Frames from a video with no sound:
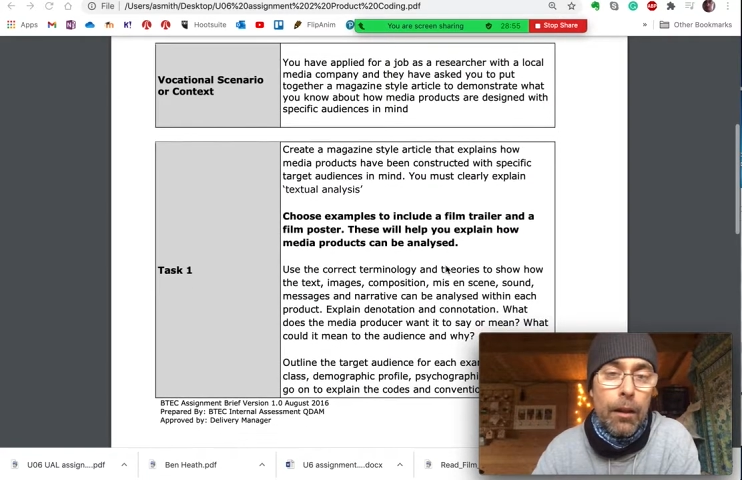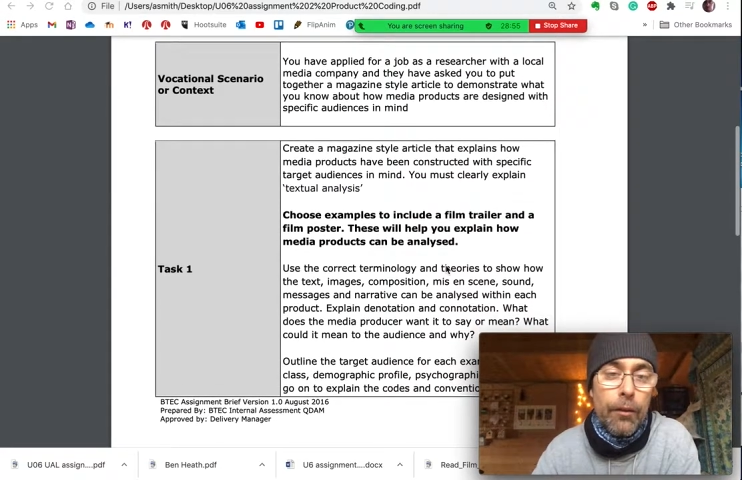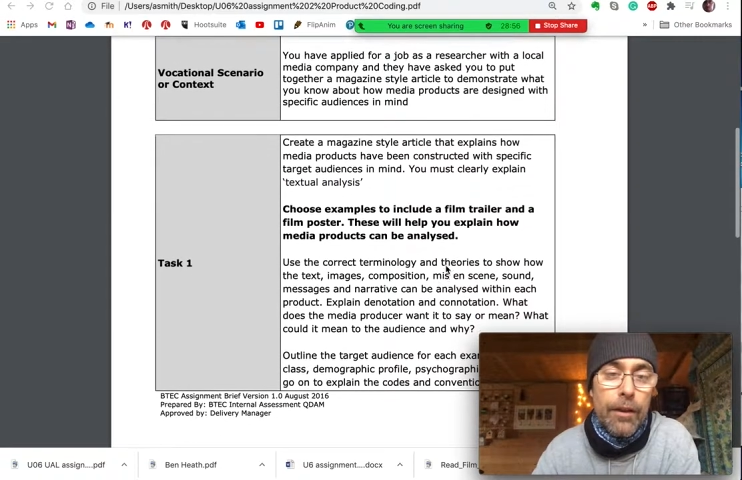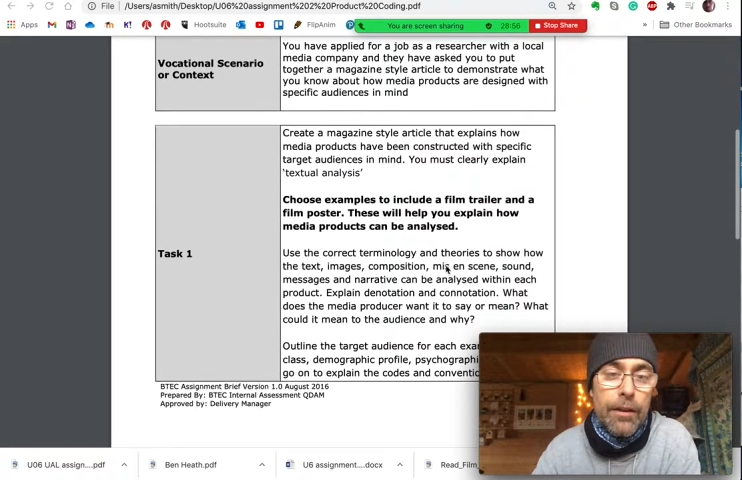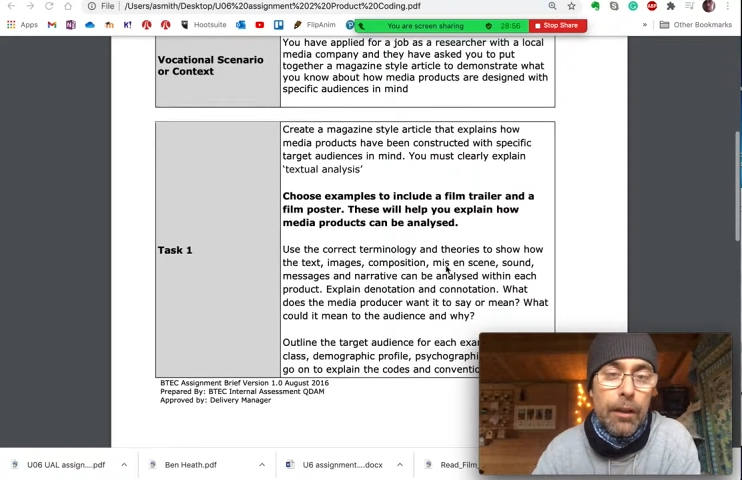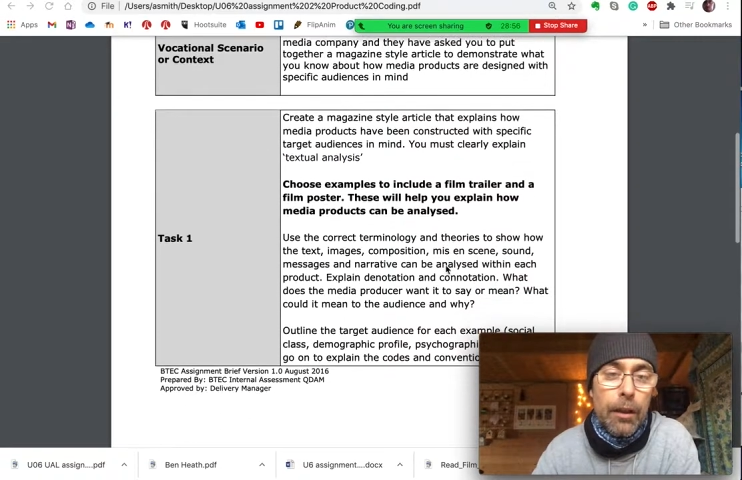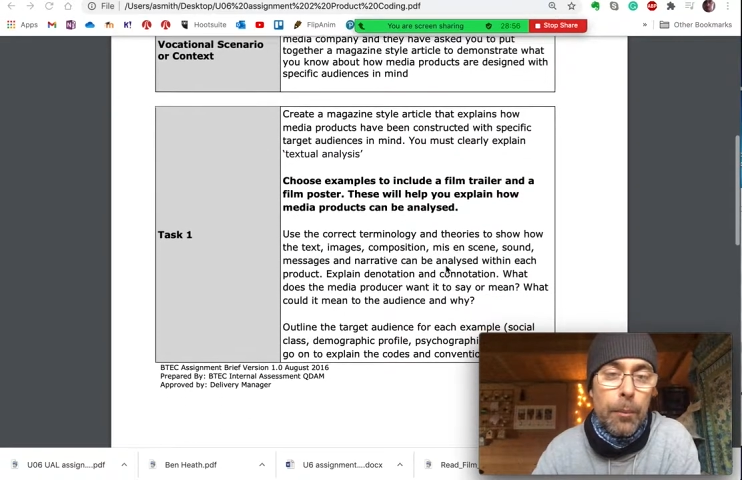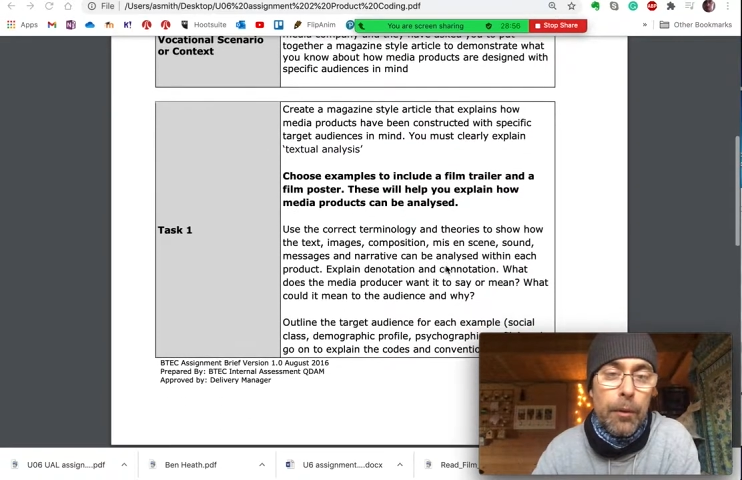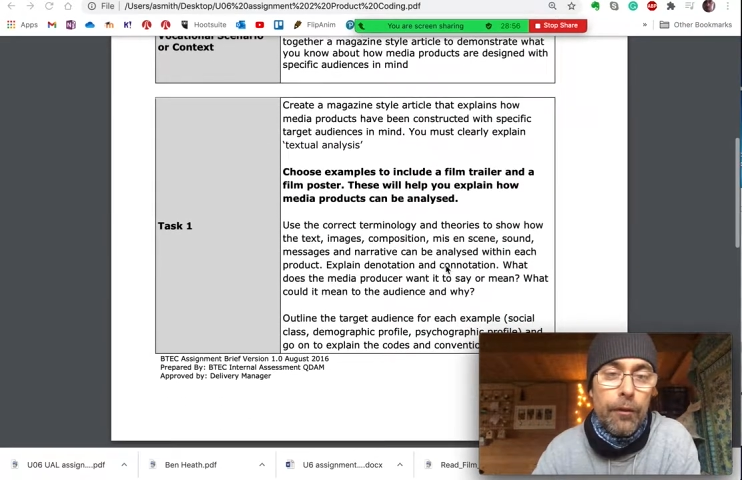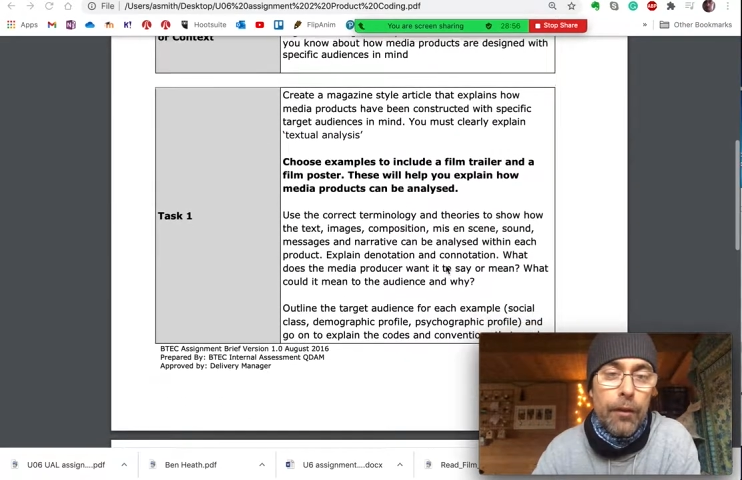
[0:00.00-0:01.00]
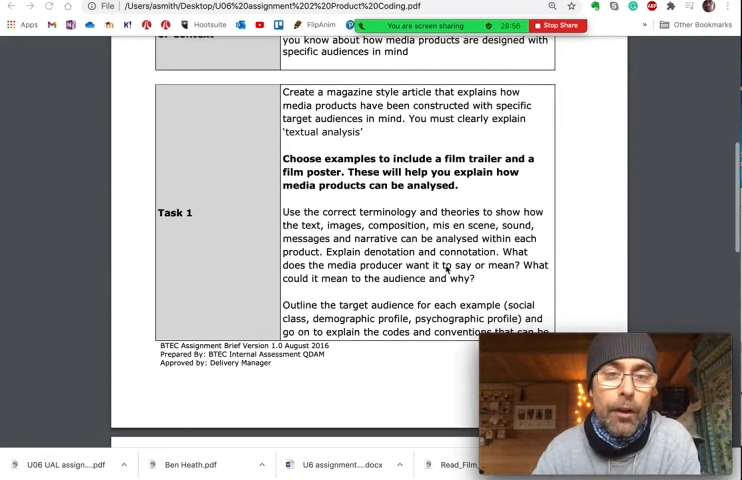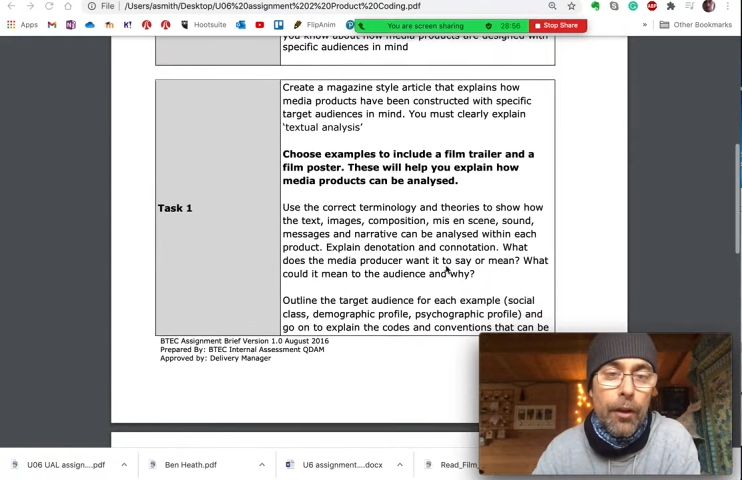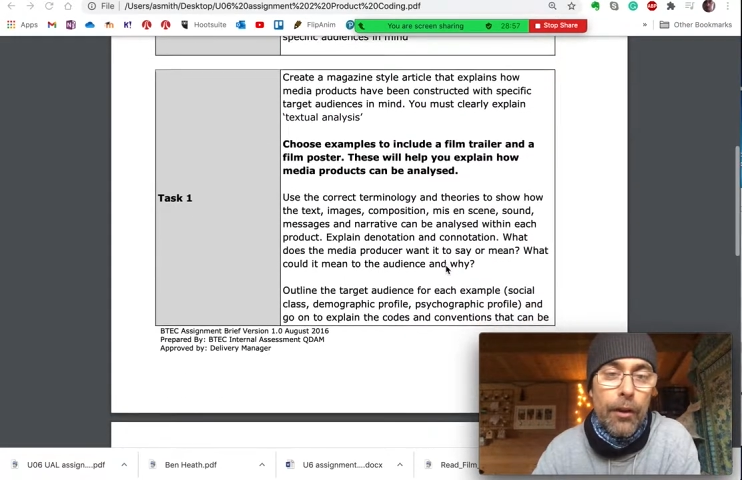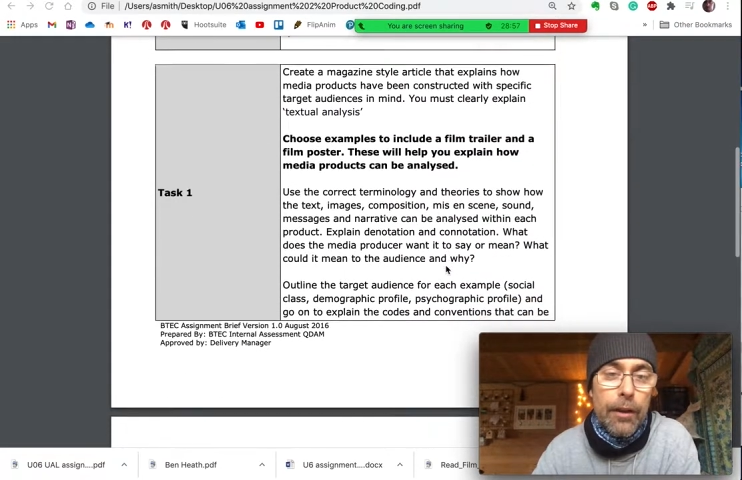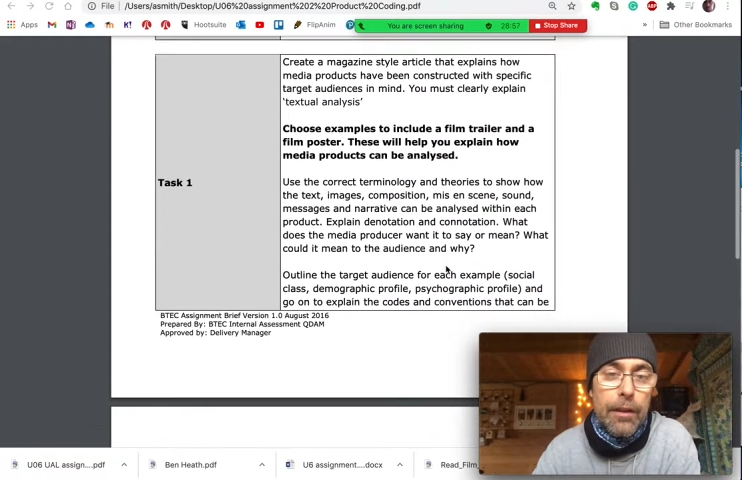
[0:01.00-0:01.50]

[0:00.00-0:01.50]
There's a couple of other things